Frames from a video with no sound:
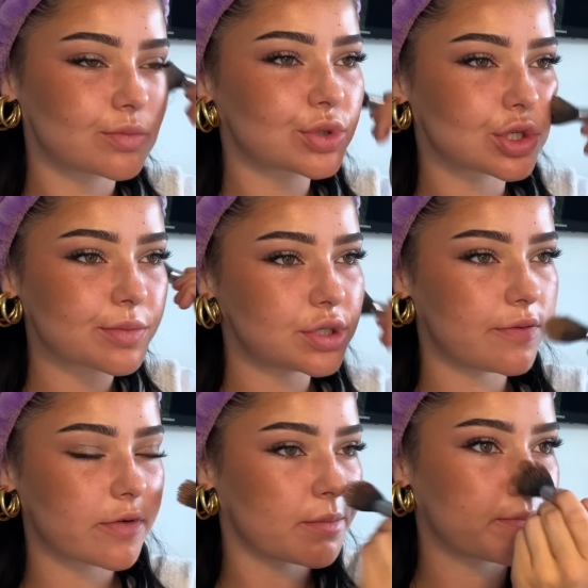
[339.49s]
stops you
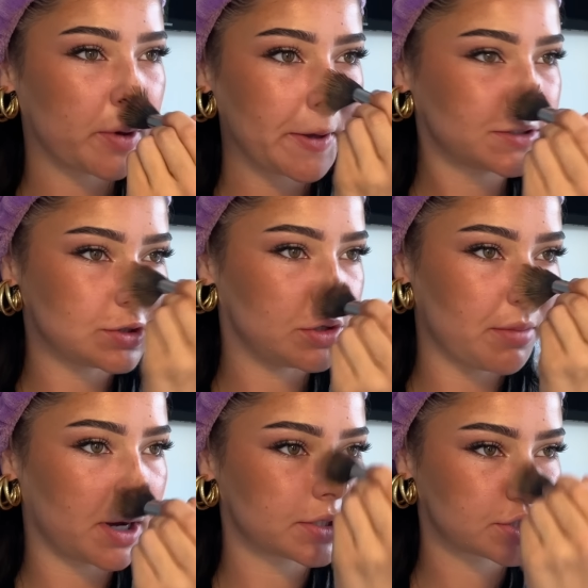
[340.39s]
from putting too
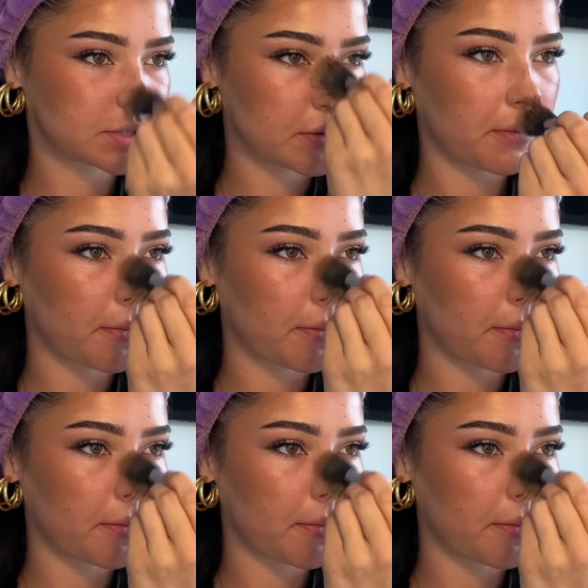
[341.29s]
much